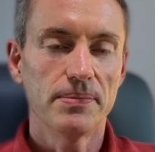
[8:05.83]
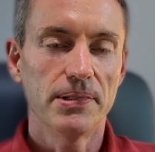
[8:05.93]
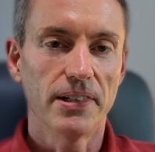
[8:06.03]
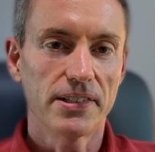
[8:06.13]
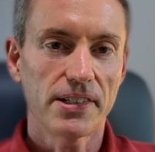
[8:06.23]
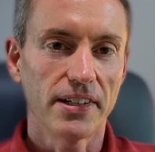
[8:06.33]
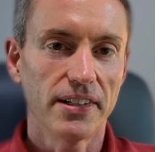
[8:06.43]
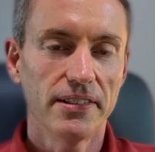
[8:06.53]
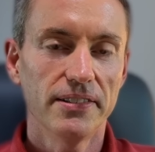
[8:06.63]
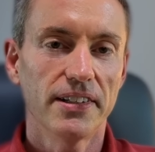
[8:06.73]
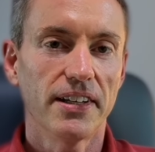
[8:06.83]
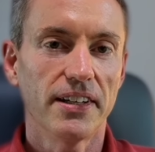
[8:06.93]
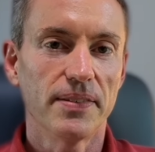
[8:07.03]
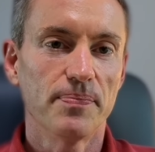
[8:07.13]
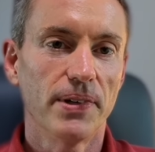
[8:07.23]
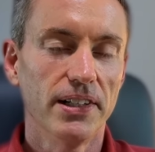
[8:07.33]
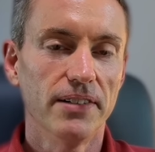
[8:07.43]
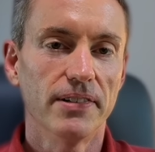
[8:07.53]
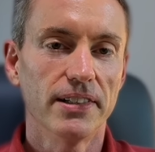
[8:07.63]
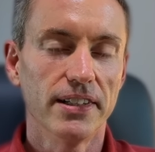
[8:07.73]
to our channel to get all
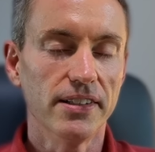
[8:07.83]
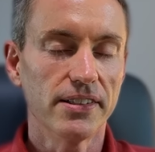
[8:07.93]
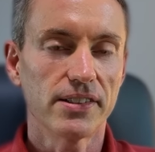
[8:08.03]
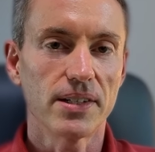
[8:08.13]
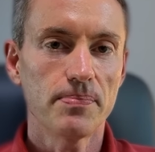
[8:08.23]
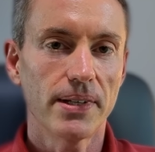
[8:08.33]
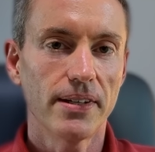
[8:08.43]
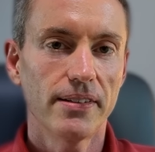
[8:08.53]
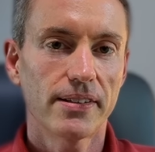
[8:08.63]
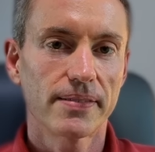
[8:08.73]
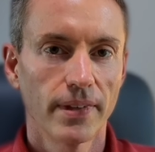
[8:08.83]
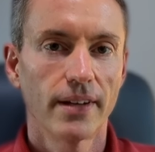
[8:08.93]
of our latest updates.